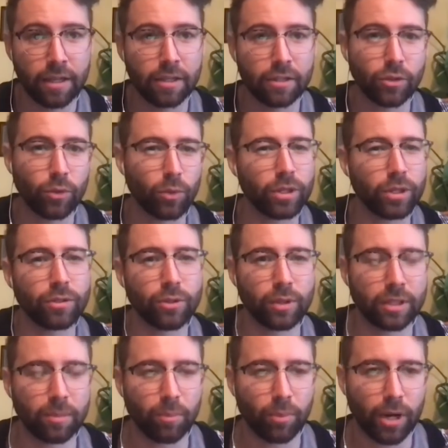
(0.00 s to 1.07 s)
So what are you
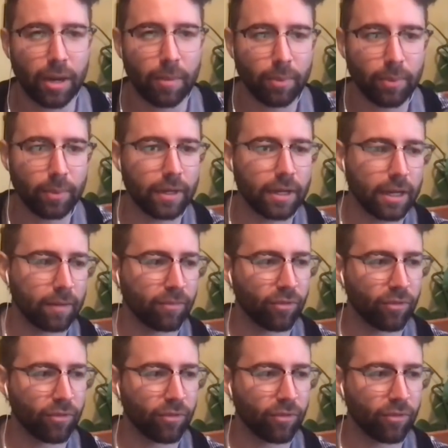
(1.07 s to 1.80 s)
doing to prep um,